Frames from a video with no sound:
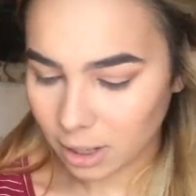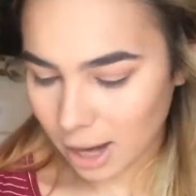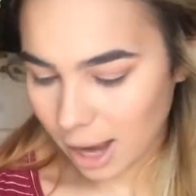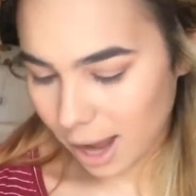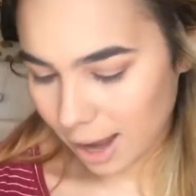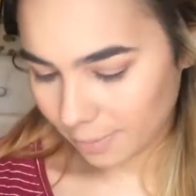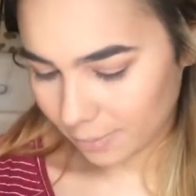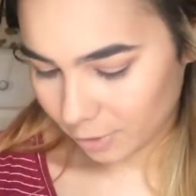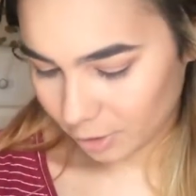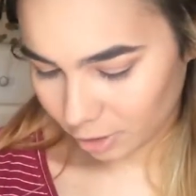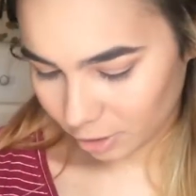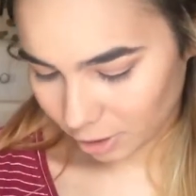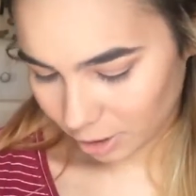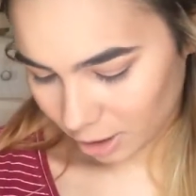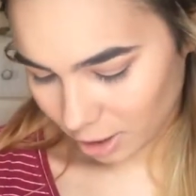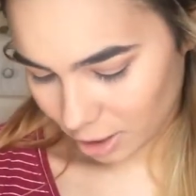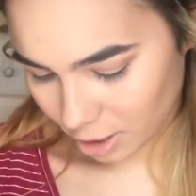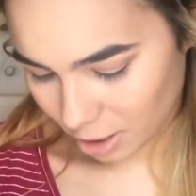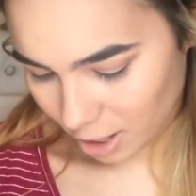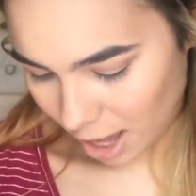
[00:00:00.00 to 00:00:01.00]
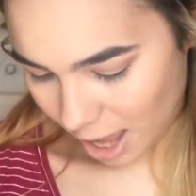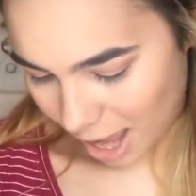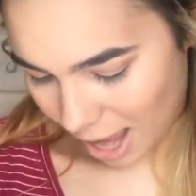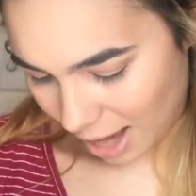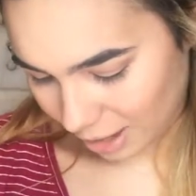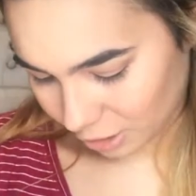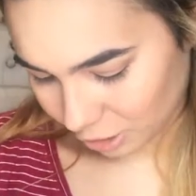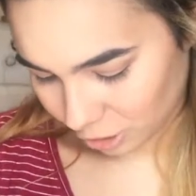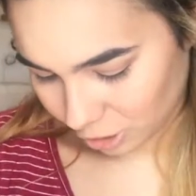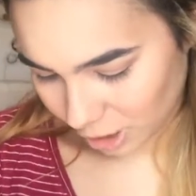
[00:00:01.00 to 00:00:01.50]
I'm using,
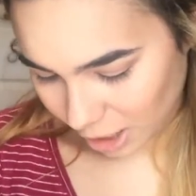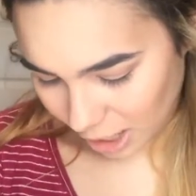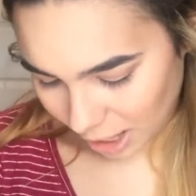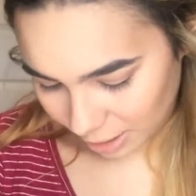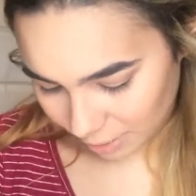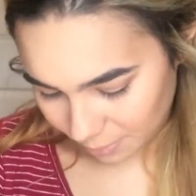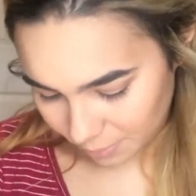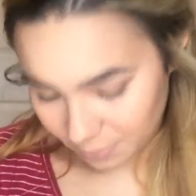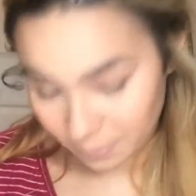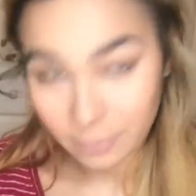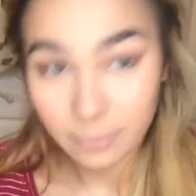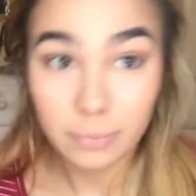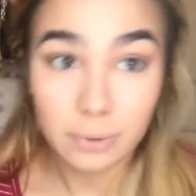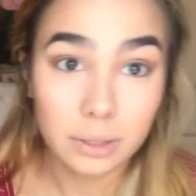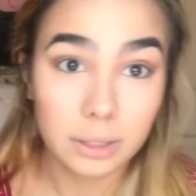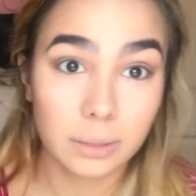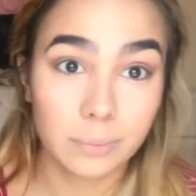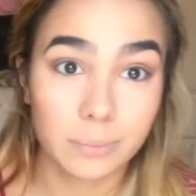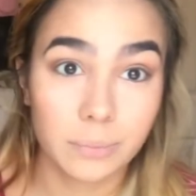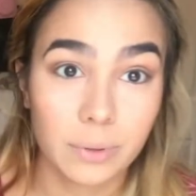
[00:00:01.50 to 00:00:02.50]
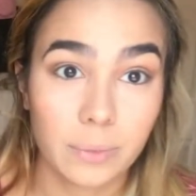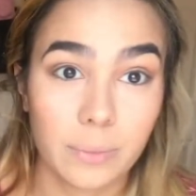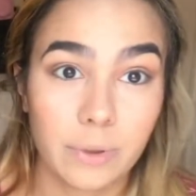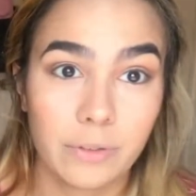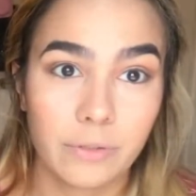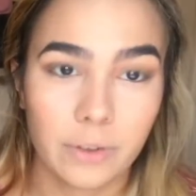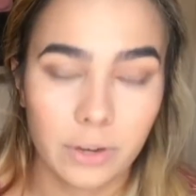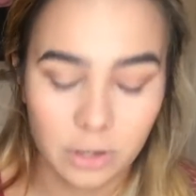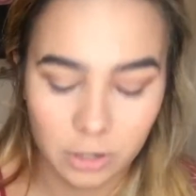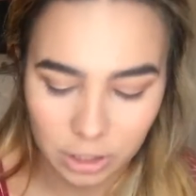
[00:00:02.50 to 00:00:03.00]
actually I put my
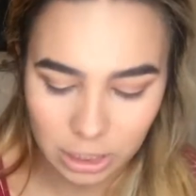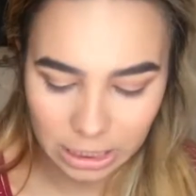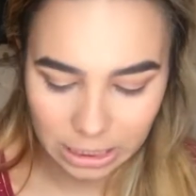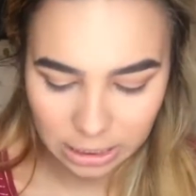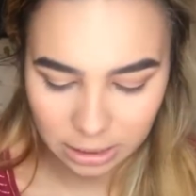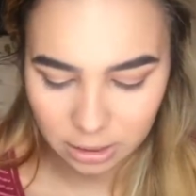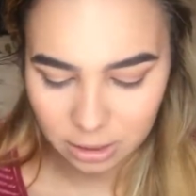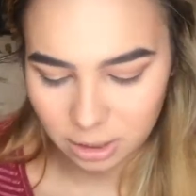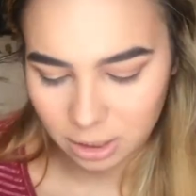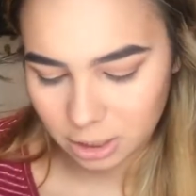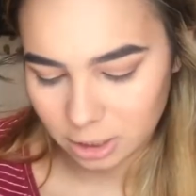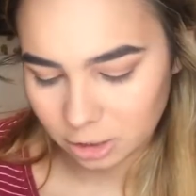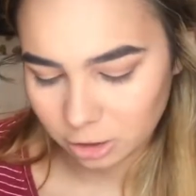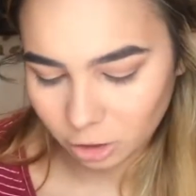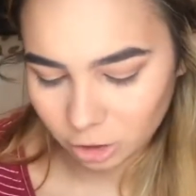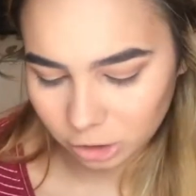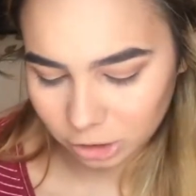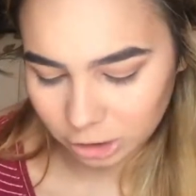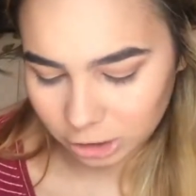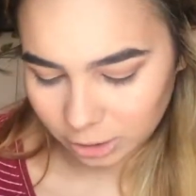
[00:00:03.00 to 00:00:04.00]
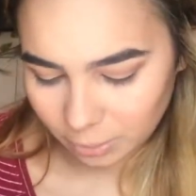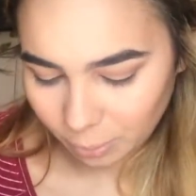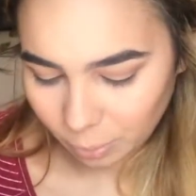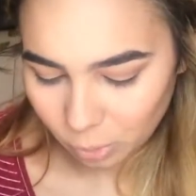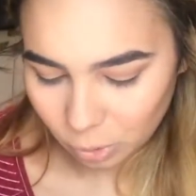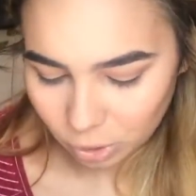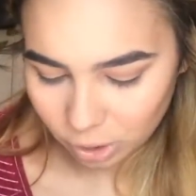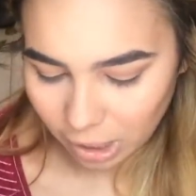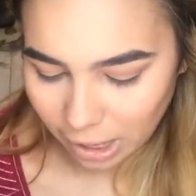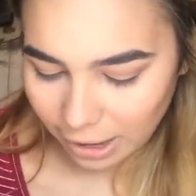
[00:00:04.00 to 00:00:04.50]
finger in, it's called
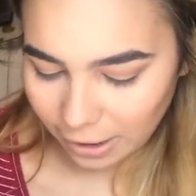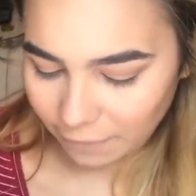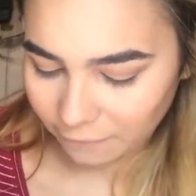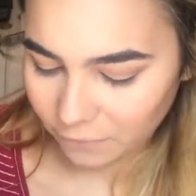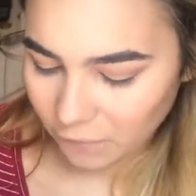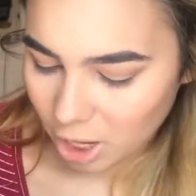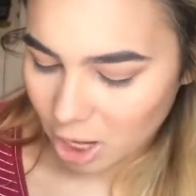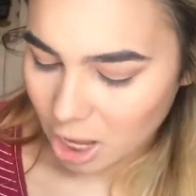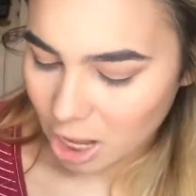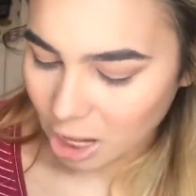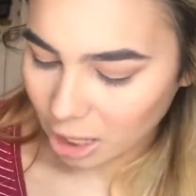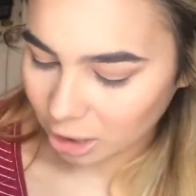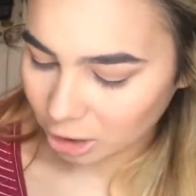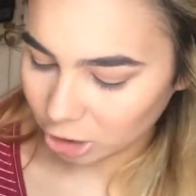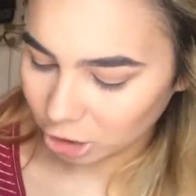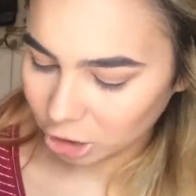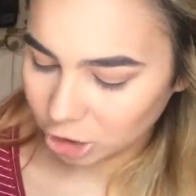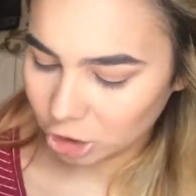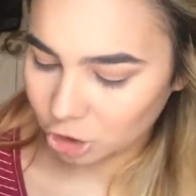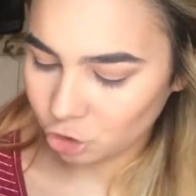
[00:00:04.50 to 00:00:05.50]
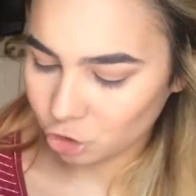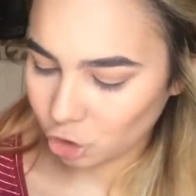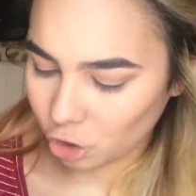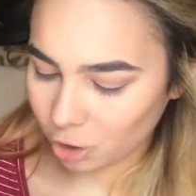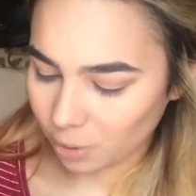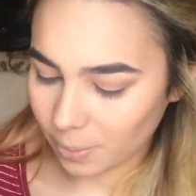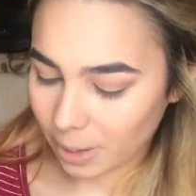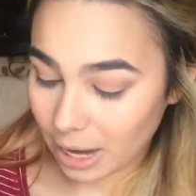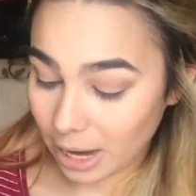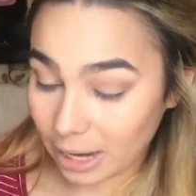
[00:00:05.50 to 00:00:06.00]
Simple Life, Lucky
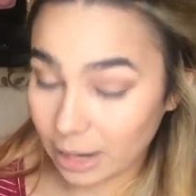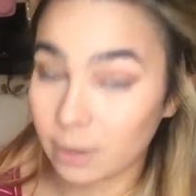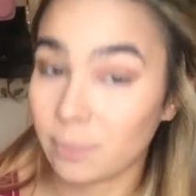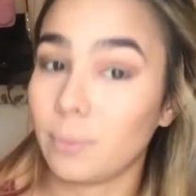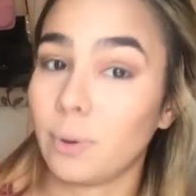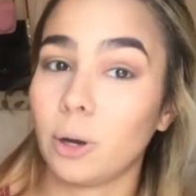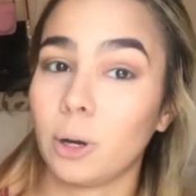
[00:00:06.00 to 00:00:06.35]
Charm, and